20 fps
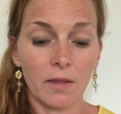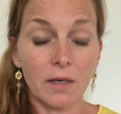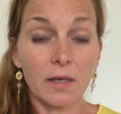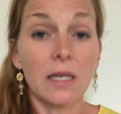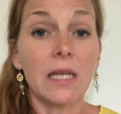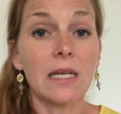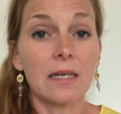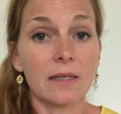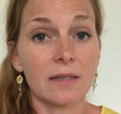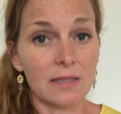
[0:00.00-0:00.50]

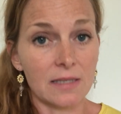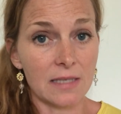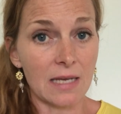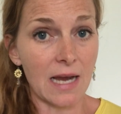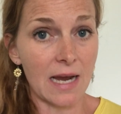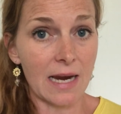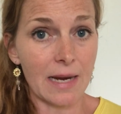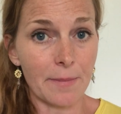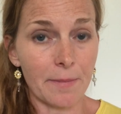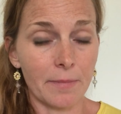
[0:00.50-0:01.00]
needed
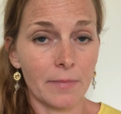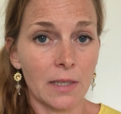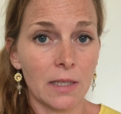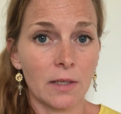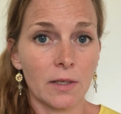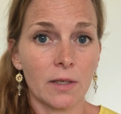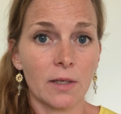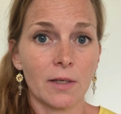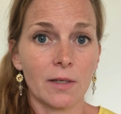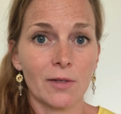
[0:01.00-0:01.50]
time
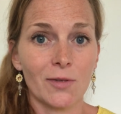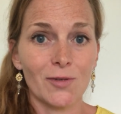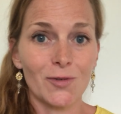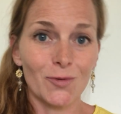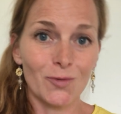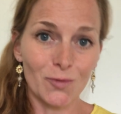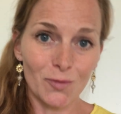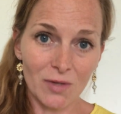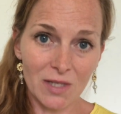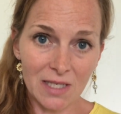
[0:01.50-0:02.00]

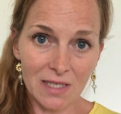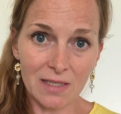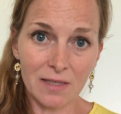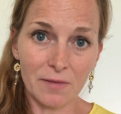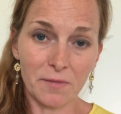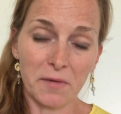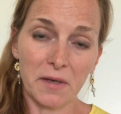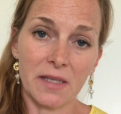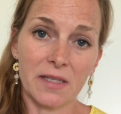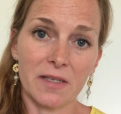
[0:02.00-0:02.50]
to do these
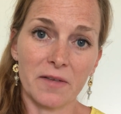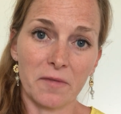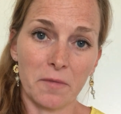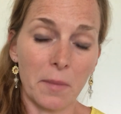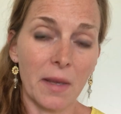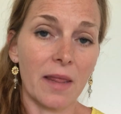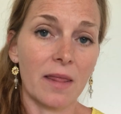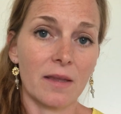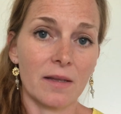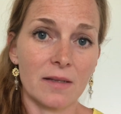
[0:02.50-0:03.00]
effective
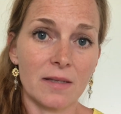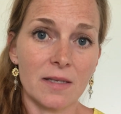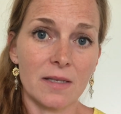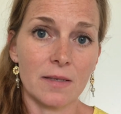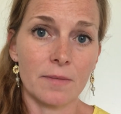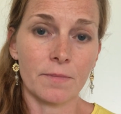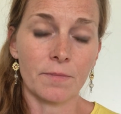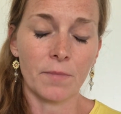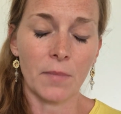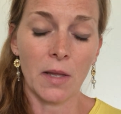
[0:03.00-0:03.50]

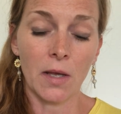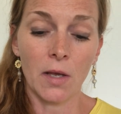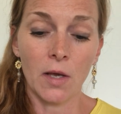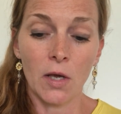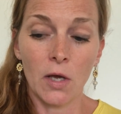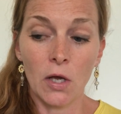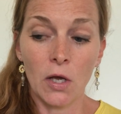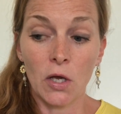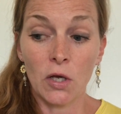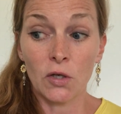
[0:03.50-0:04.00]
methods.
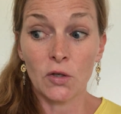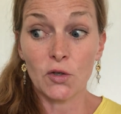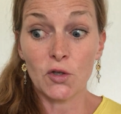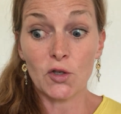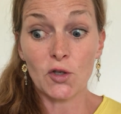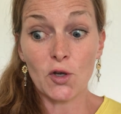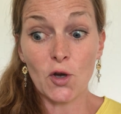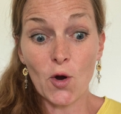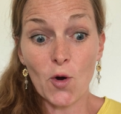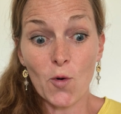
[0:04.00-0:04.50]

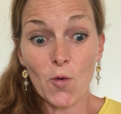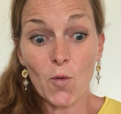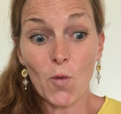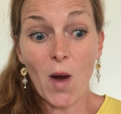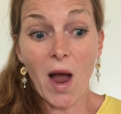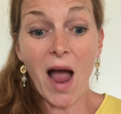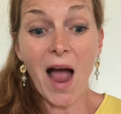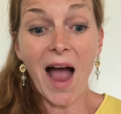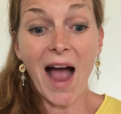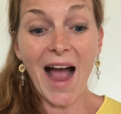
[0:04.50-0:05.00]
So
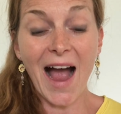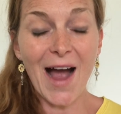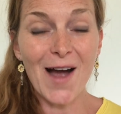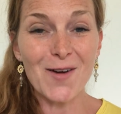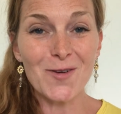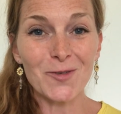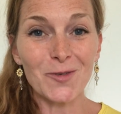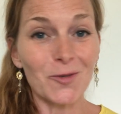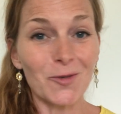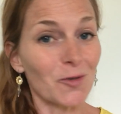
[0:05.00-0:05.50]

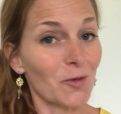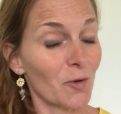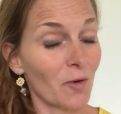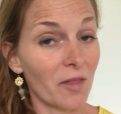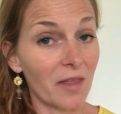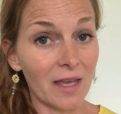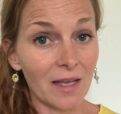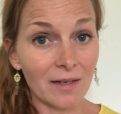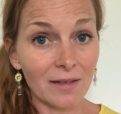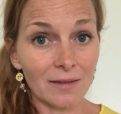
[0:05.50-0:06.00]
how do you
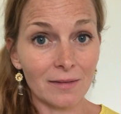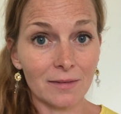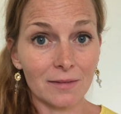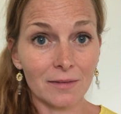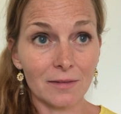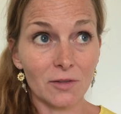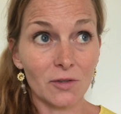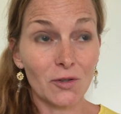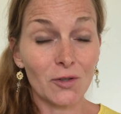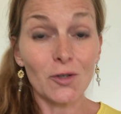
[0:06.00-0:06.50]
then
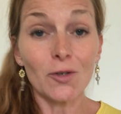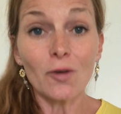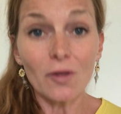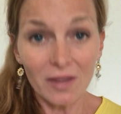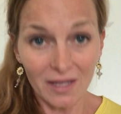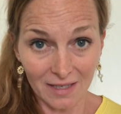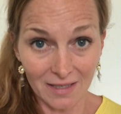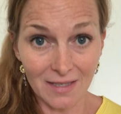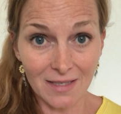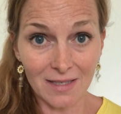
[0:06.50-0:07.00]
do
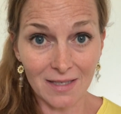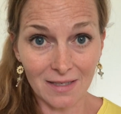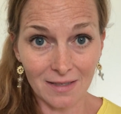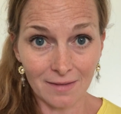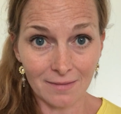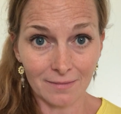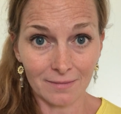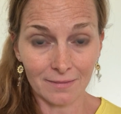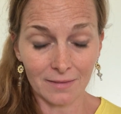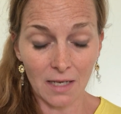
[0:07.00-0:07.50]

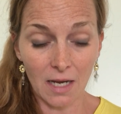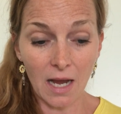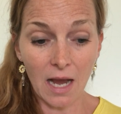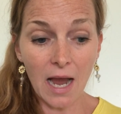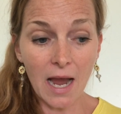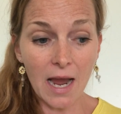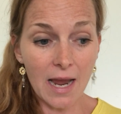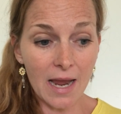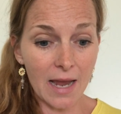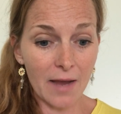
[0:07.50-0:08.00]
this?
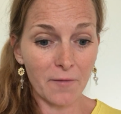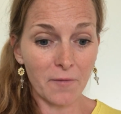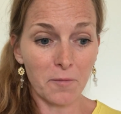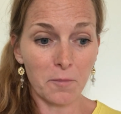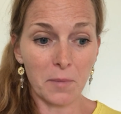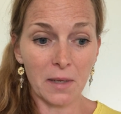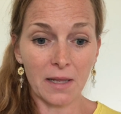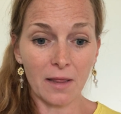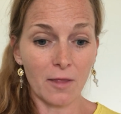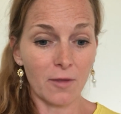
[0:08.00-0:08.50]
I
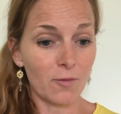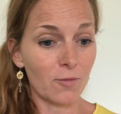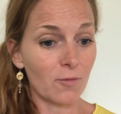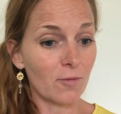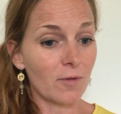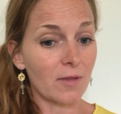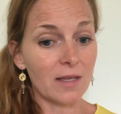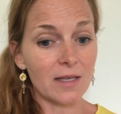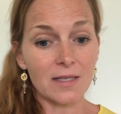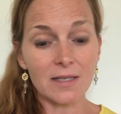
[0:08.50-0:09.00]
have been
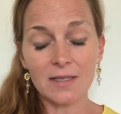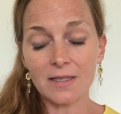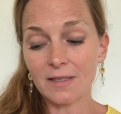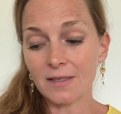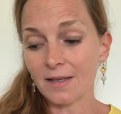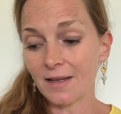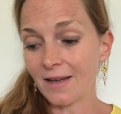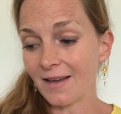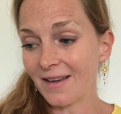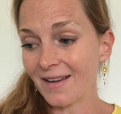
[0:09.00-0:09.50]
through
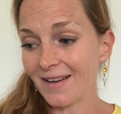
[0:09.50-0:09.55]
this